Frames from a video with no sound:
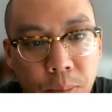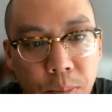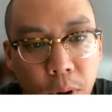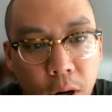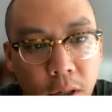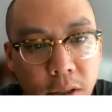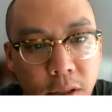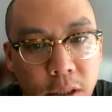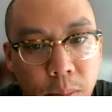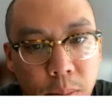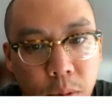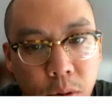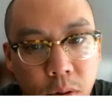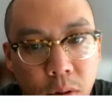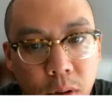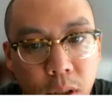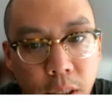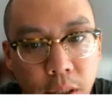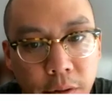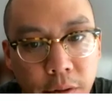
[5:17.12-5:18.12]

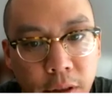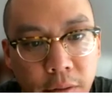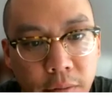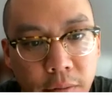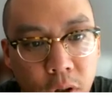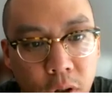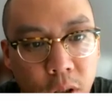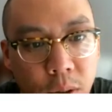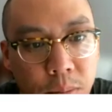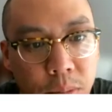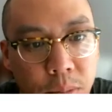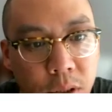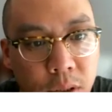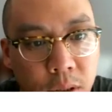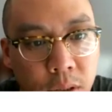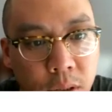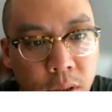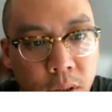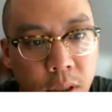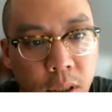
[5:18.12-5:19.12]
participle of the
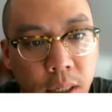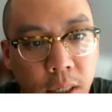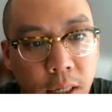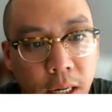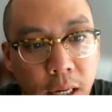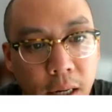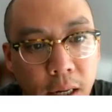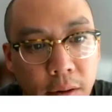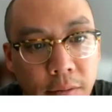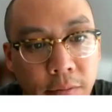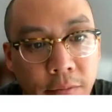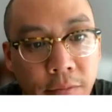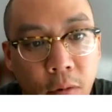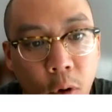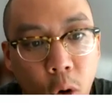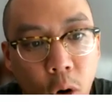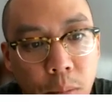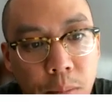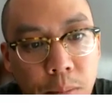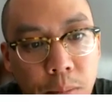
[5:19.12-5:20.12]
verbs
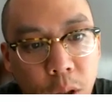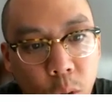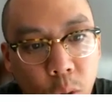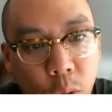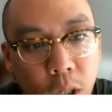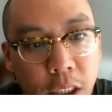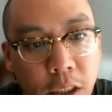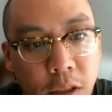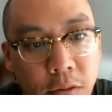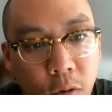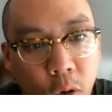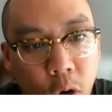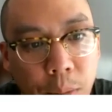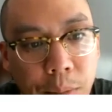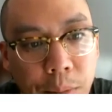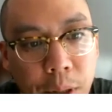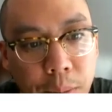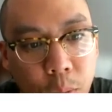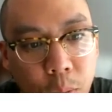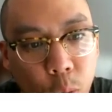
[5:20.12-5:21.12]
formed, was
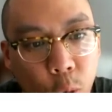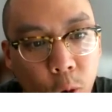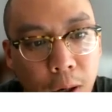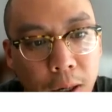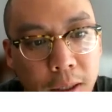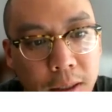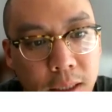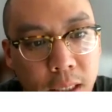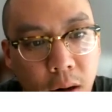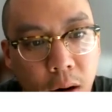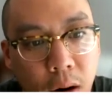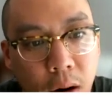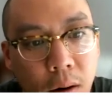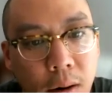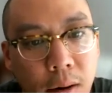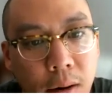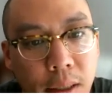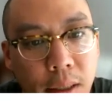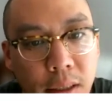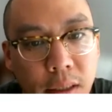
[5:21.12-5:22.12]
and
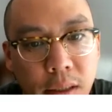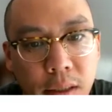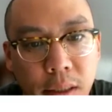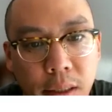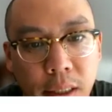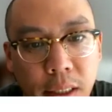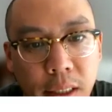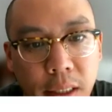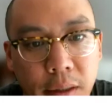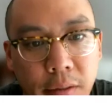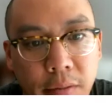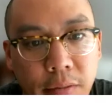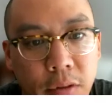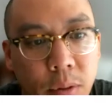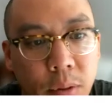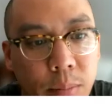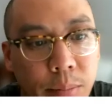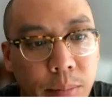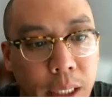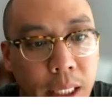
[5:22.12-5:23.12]
are is the
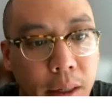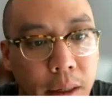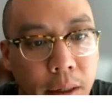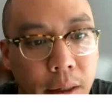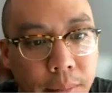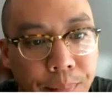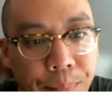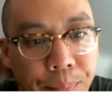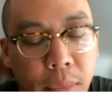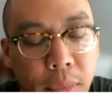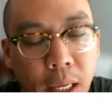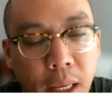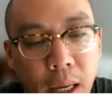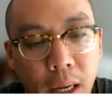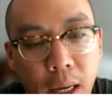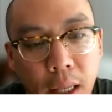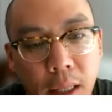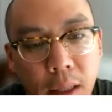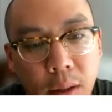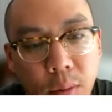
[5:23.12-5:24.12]
verb be.
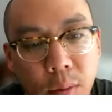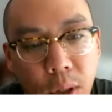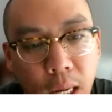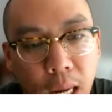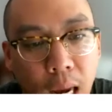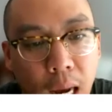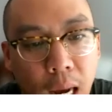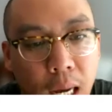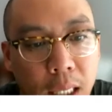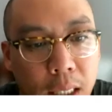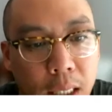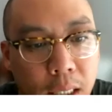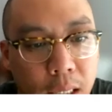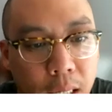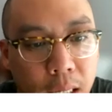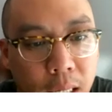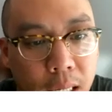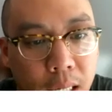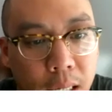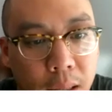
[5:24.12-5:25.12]
And then we add
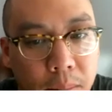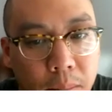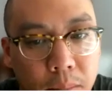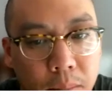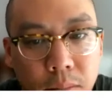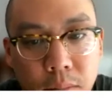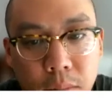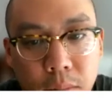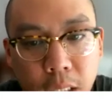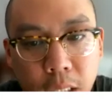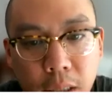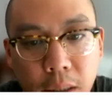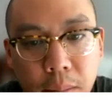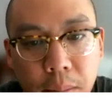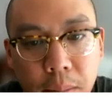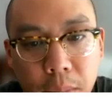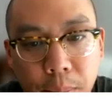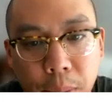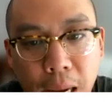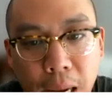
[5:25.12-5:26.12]

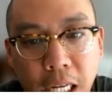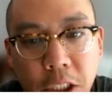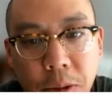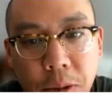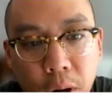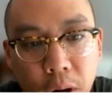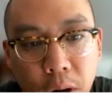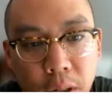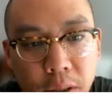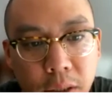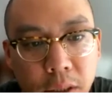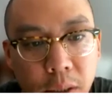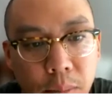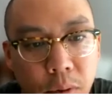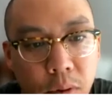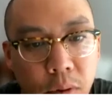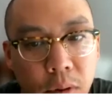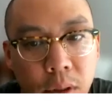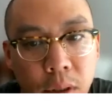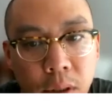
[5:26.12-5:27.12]
the past
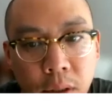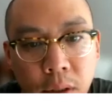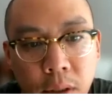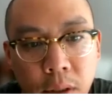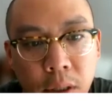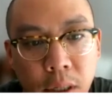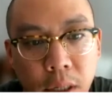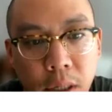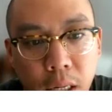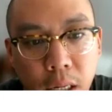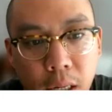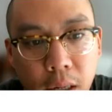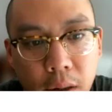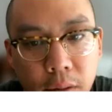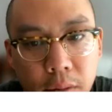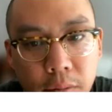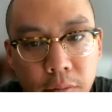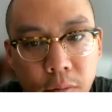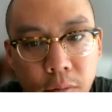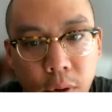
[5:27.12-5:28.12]
participle
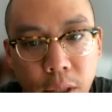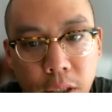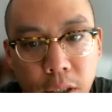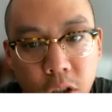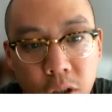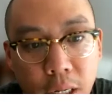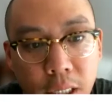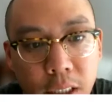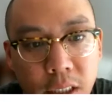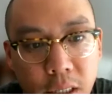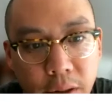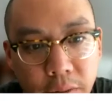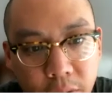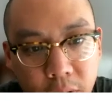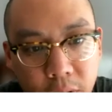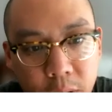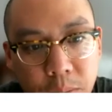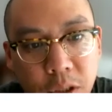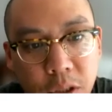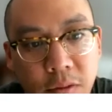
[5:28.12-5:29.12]
for the transitive
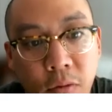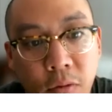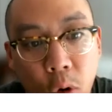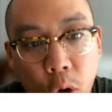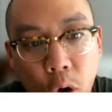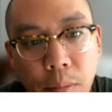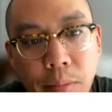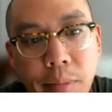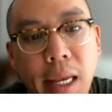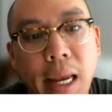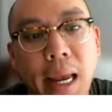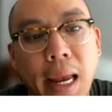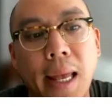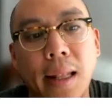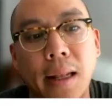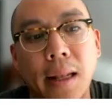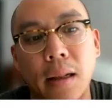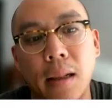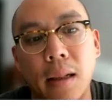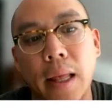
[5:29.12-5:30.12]
verbs formed
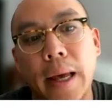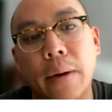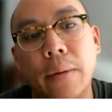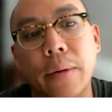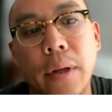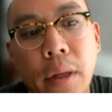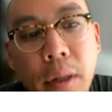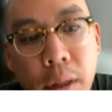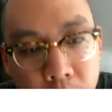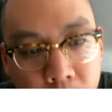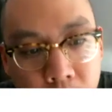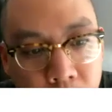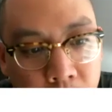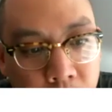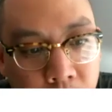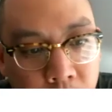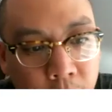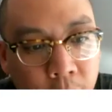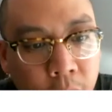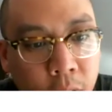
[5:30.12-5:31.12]
and allowed.
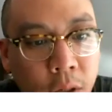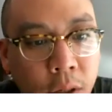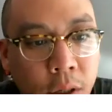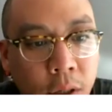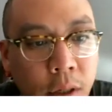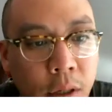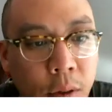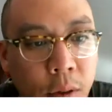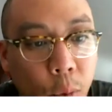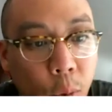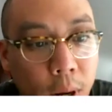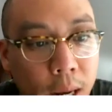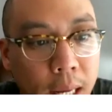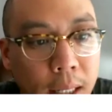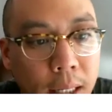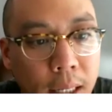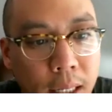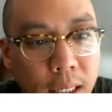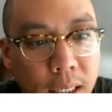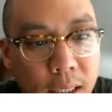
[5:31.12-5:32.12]

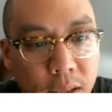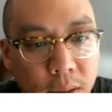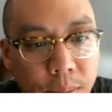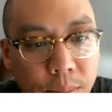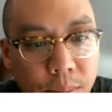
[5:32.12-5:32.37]
When it is